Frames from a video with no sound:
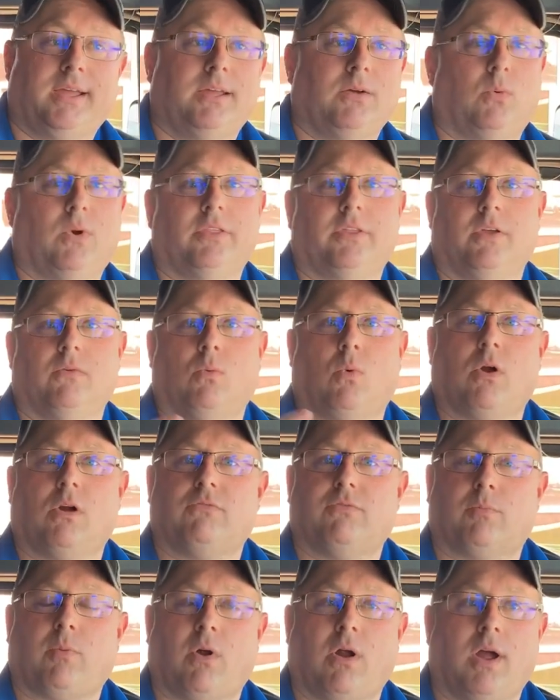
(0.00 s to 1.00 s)
Whether you work
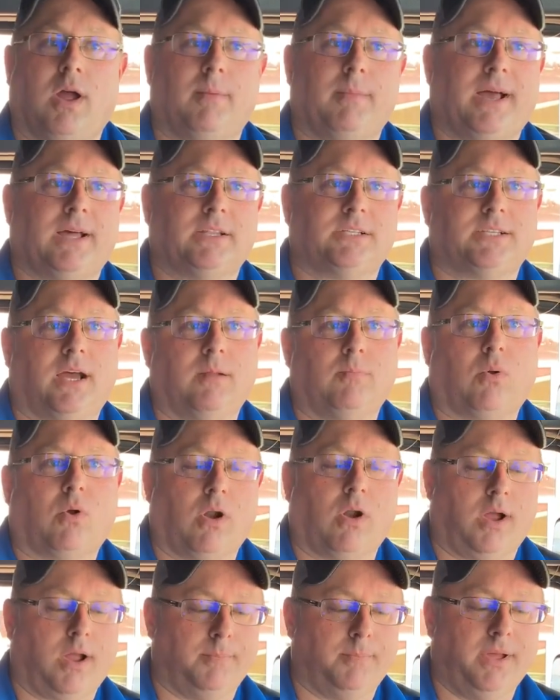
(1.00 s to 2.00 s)
for Prime, outside
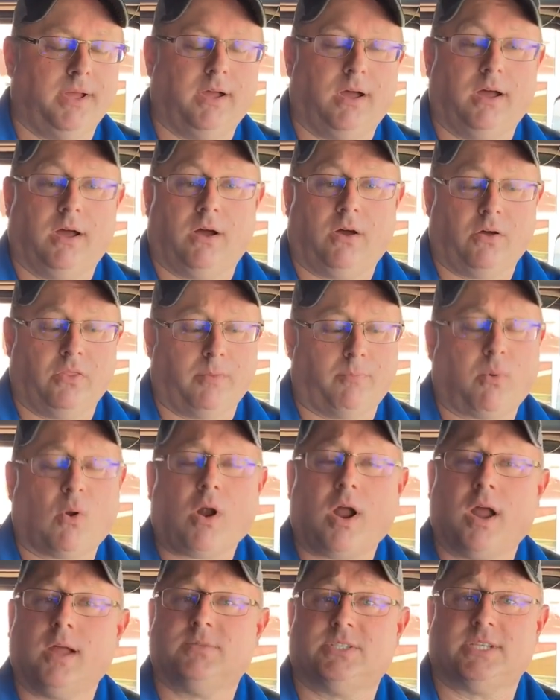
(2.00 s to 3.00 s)
Prime, on the
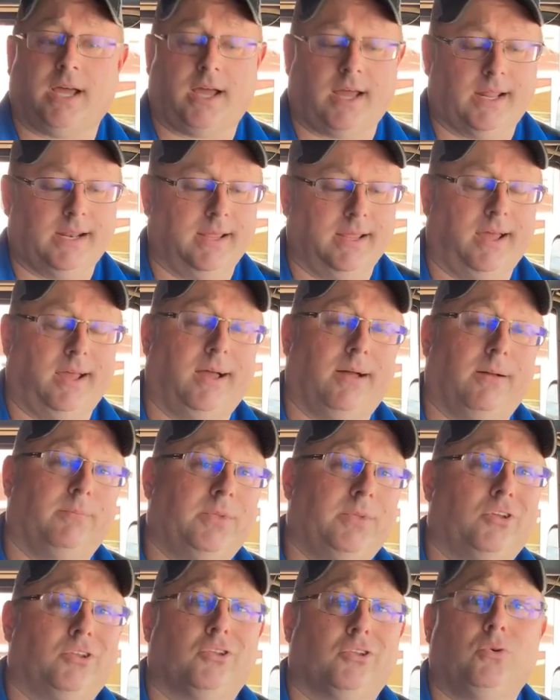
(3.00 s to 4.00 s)
Prime side,
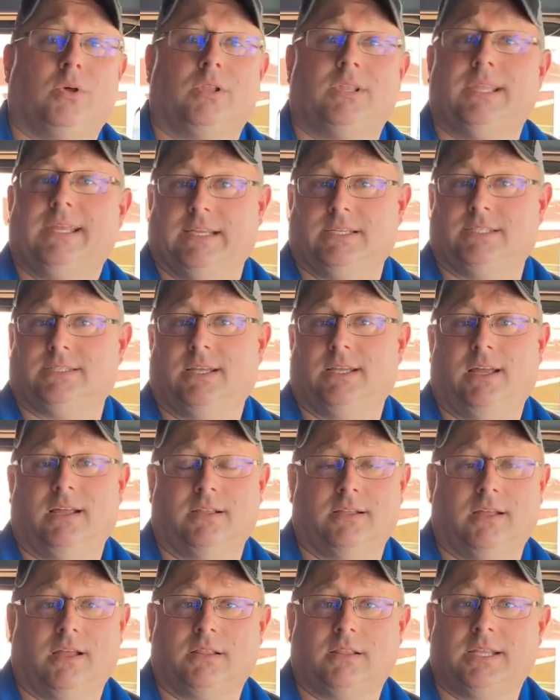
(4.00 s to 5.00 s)
you can do a lease.
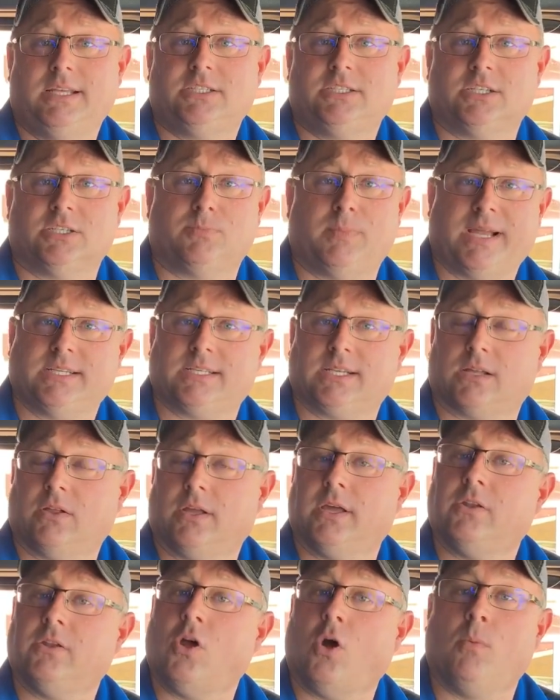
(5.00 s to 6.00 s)
A lease is
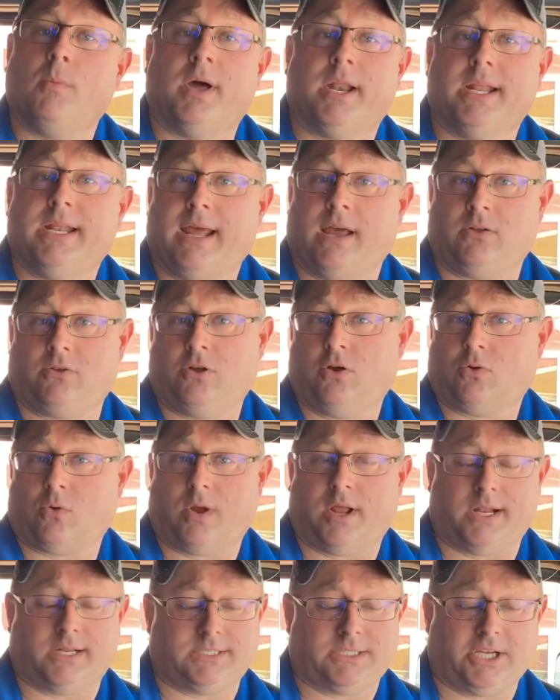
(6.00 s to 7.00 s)
basically a no money down, no
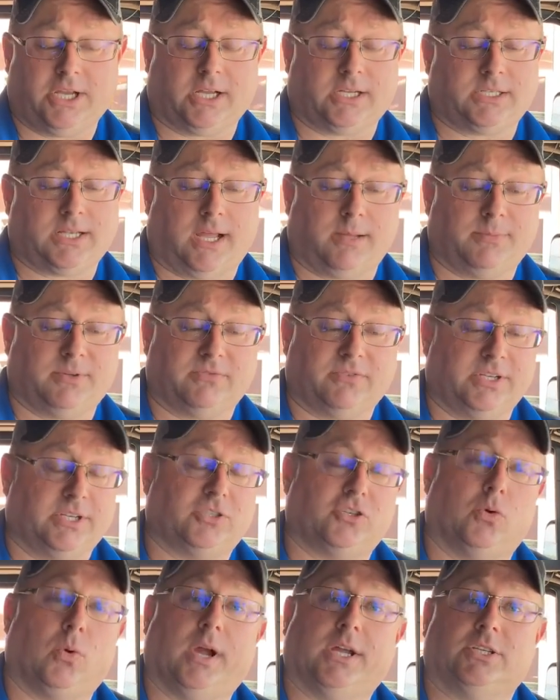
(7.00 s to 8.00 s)
credit check type of
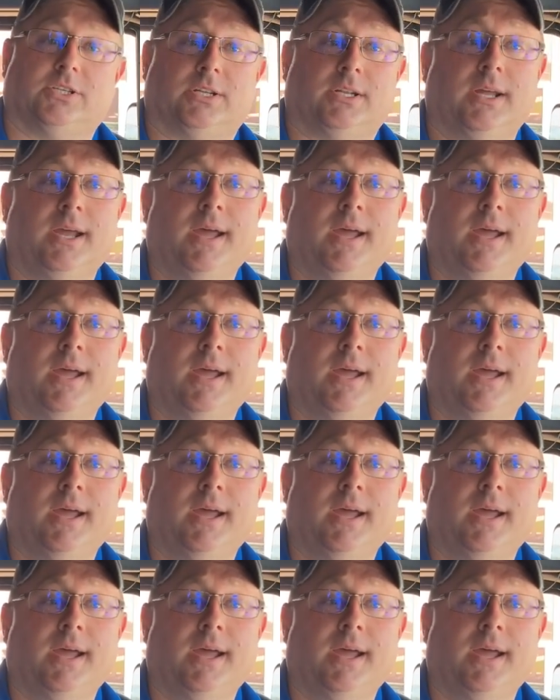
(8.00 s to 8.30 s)
situation.